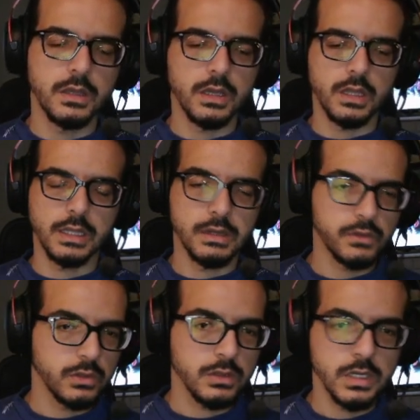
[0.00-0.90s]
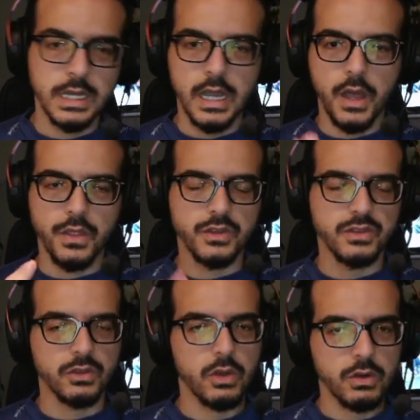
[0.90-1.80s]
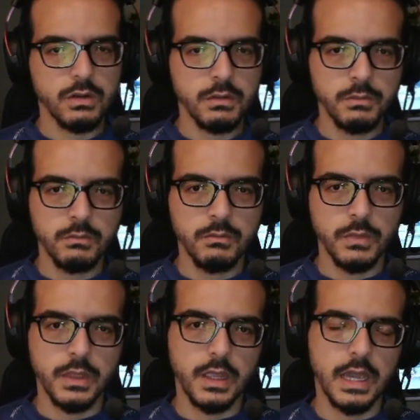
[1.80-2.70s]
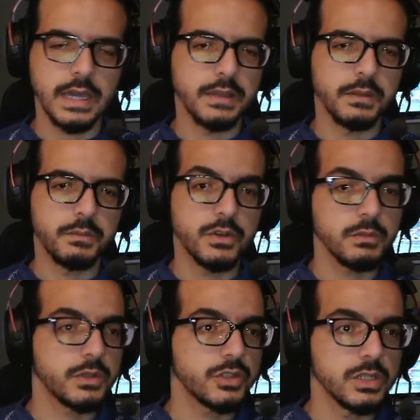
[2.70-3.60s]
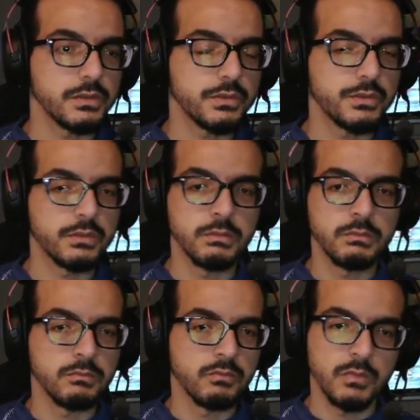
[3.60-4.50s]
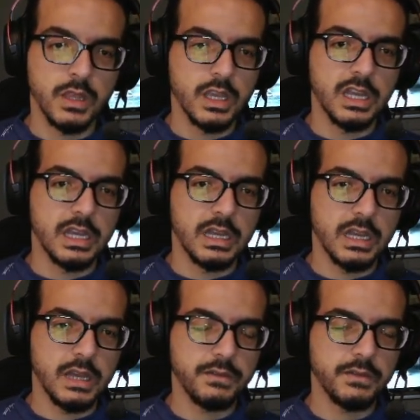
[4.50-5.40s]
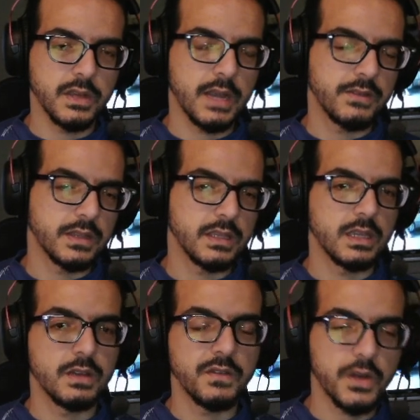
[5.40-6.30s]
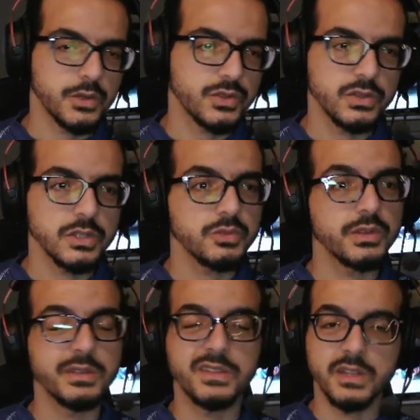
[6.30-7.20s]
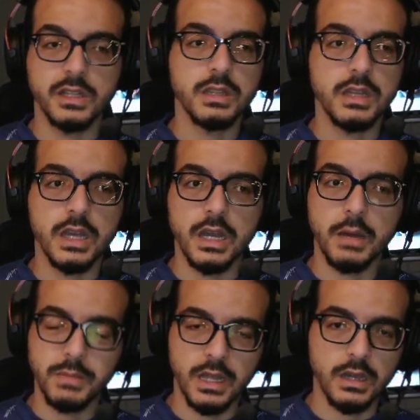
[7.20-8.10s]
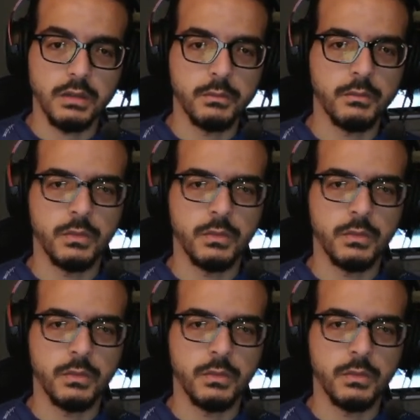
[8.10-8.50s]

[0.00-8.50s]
the level, the star, and pretty much if they have the faction, it will still apply.